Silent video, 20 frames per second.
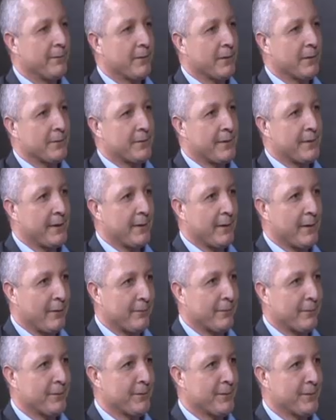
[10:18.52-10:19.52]
got 3
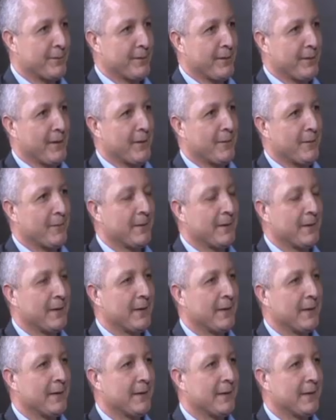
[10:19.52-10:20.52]
offices now
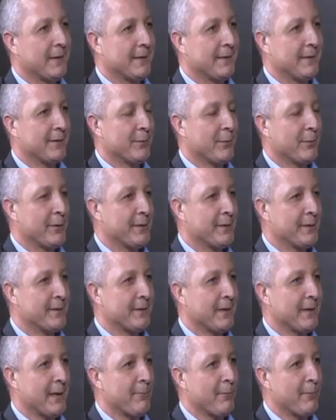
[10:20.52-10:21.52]
at this point in
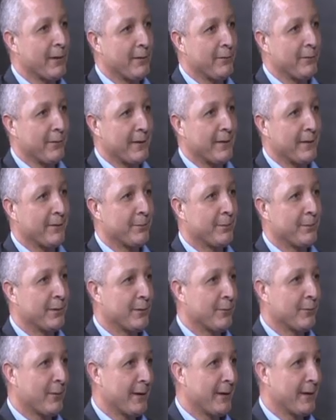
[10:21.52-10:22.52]
time, one in
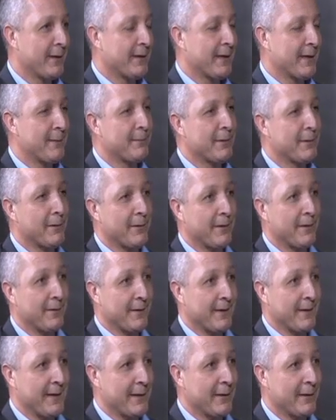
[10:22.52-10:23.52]
Johannesburg, one in Cape Town, and
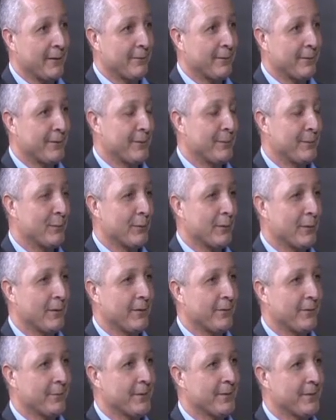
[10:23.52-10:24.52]
the head office in Port
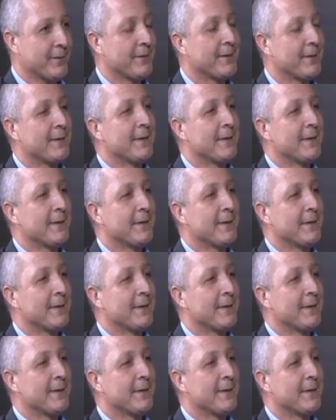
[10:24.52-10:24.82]
Elizabeth.